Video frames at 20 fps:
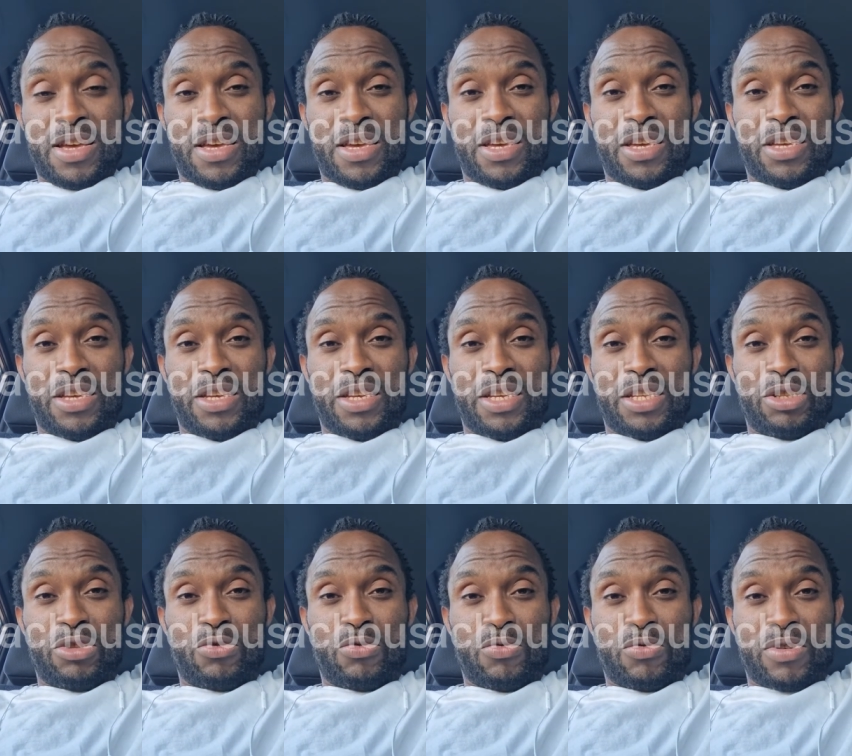eh,
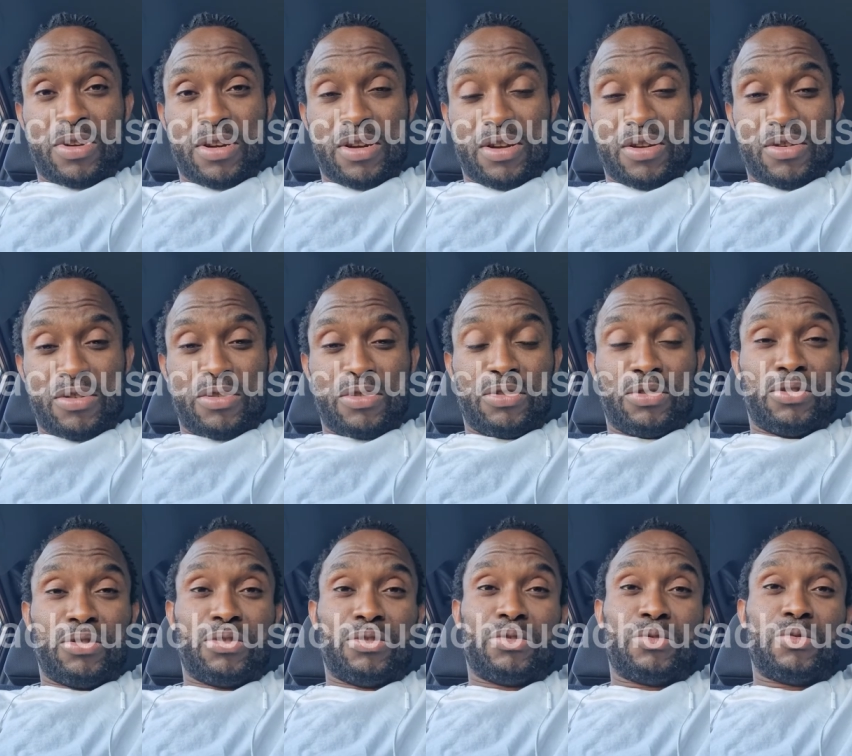into crowd,
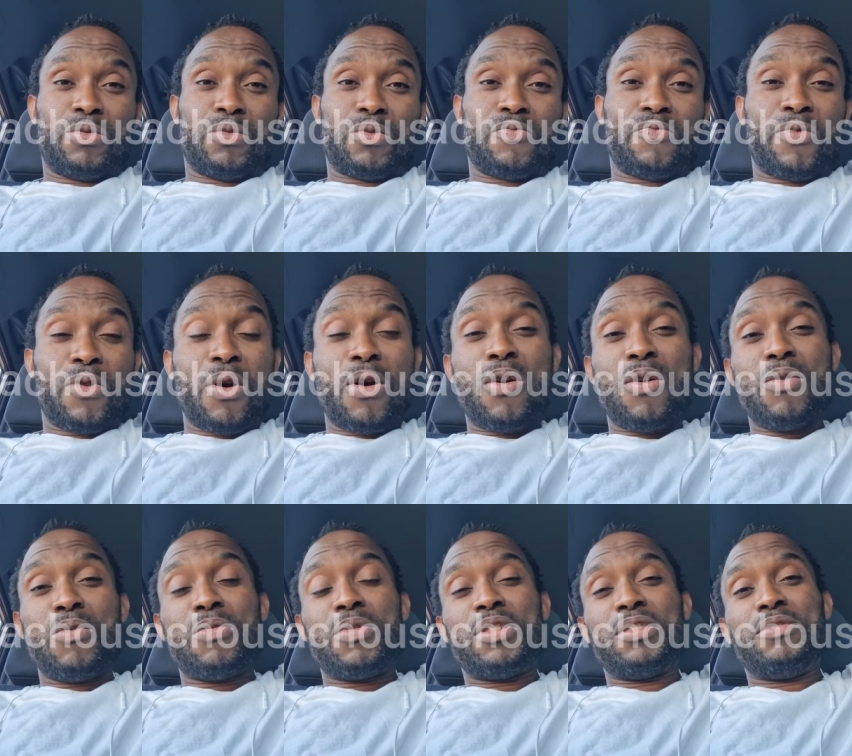for
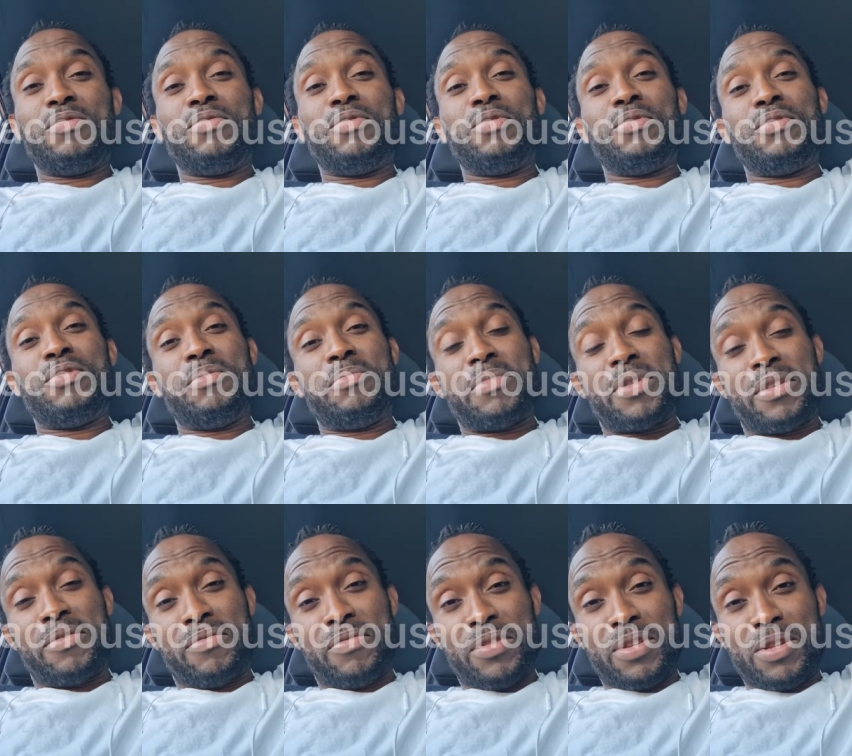always viewing
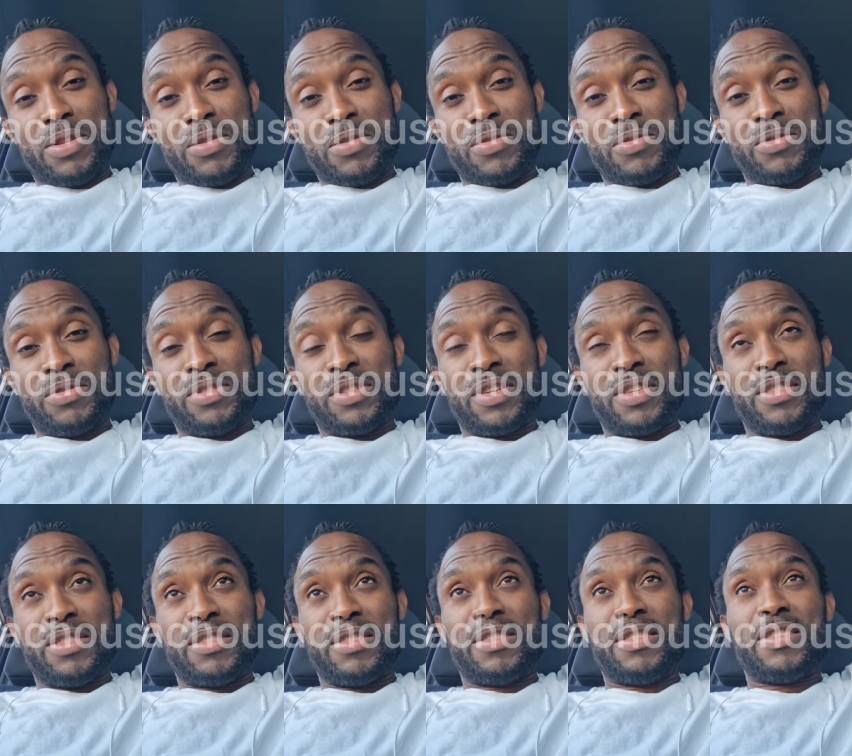my videos,
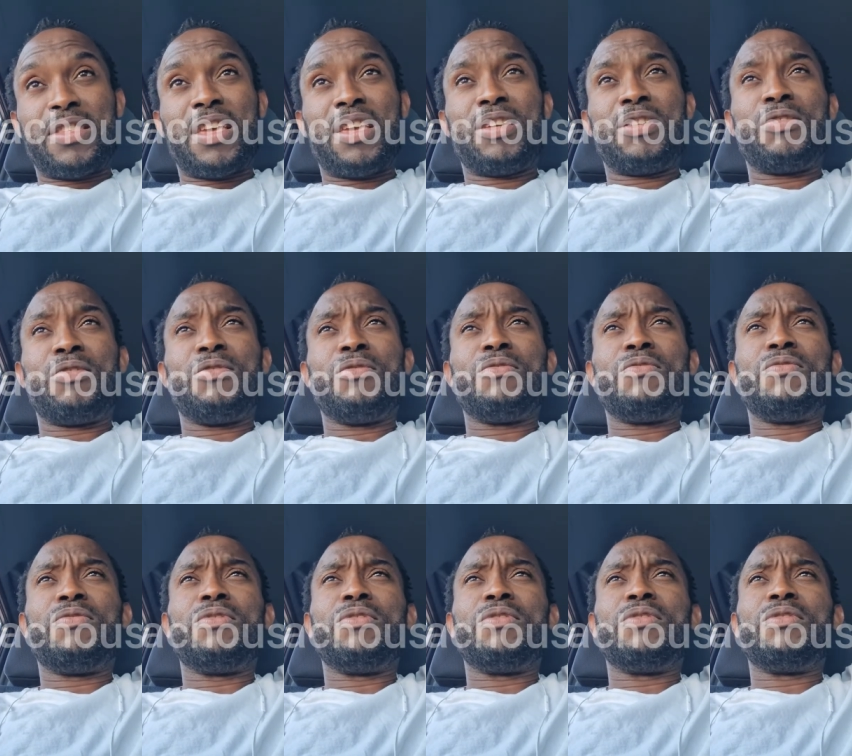and thank you
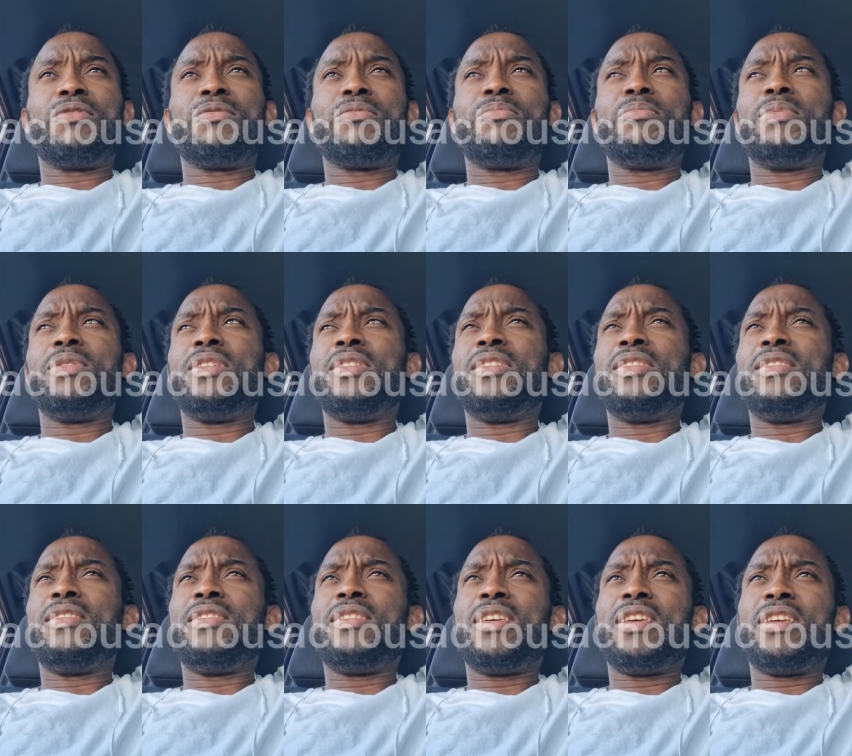for
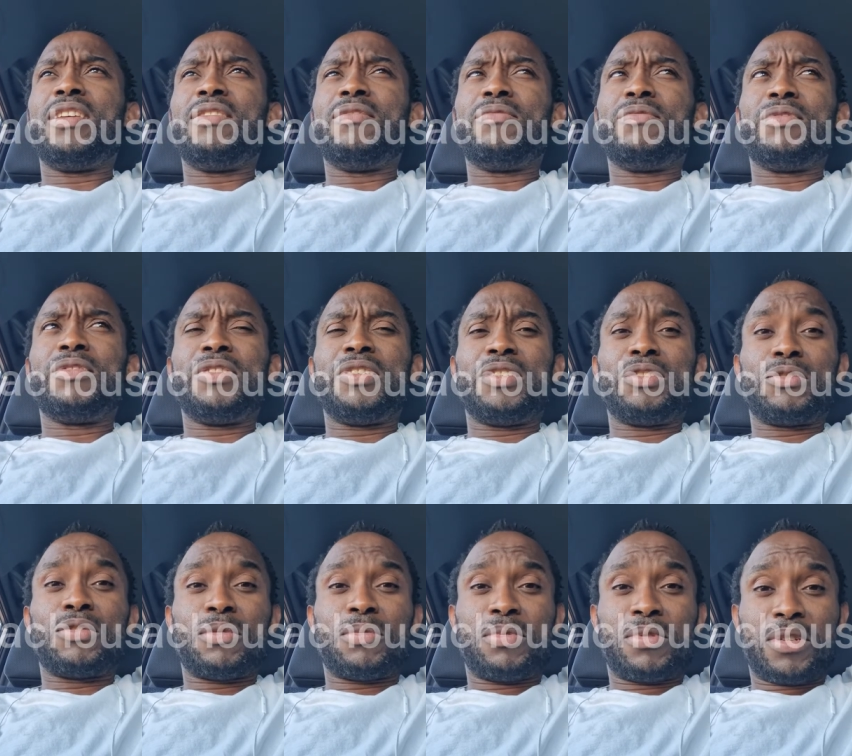being there for the
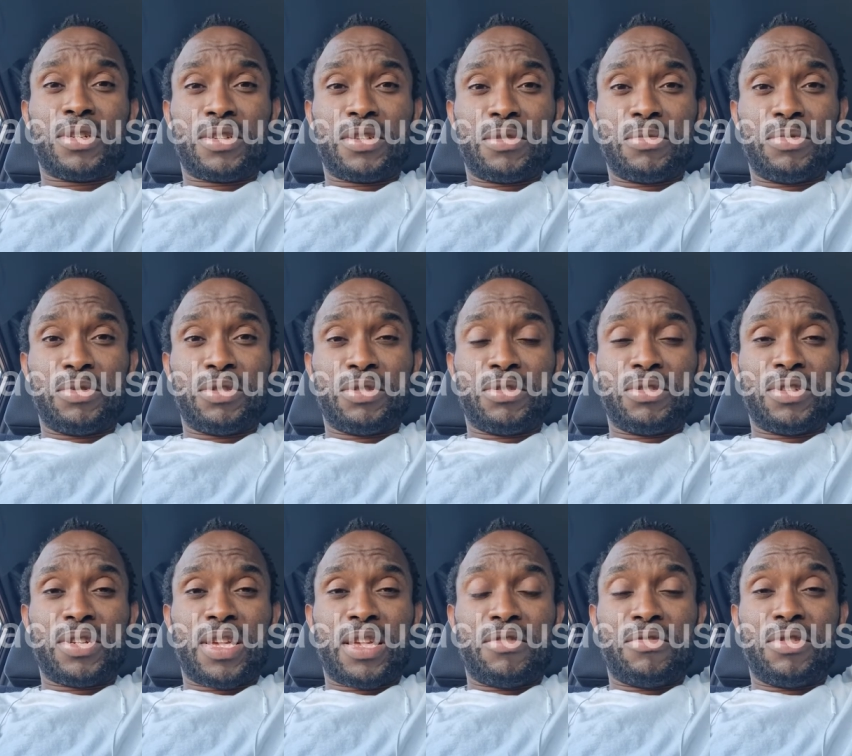
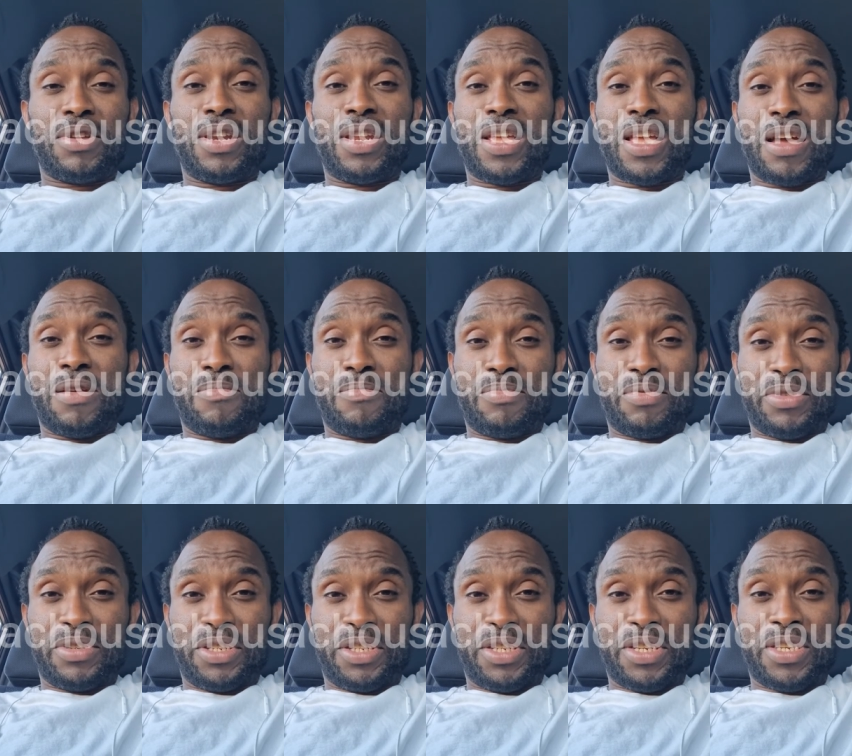subscription. I really
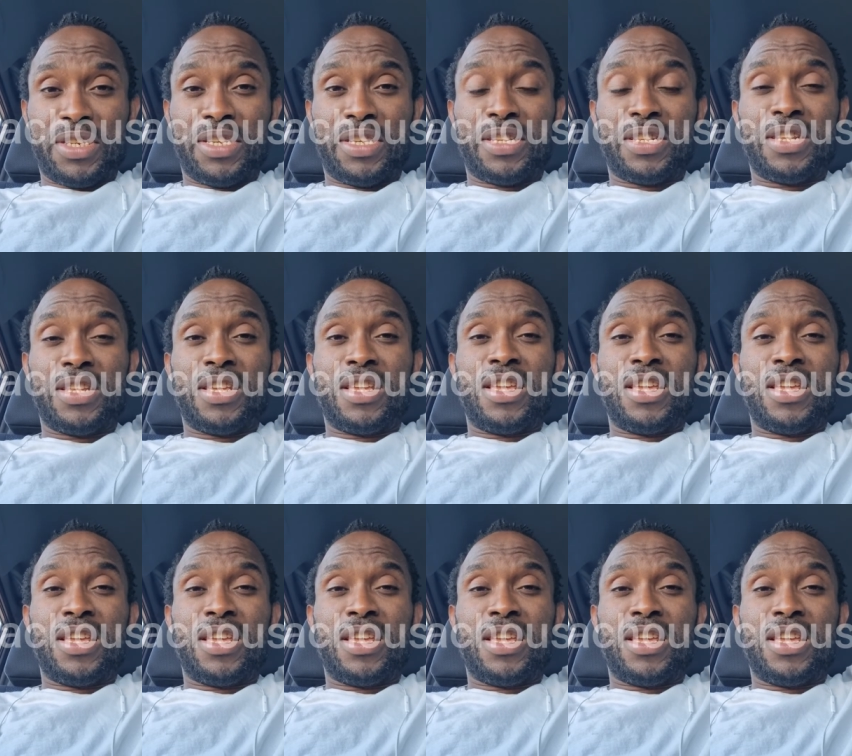appreciate it,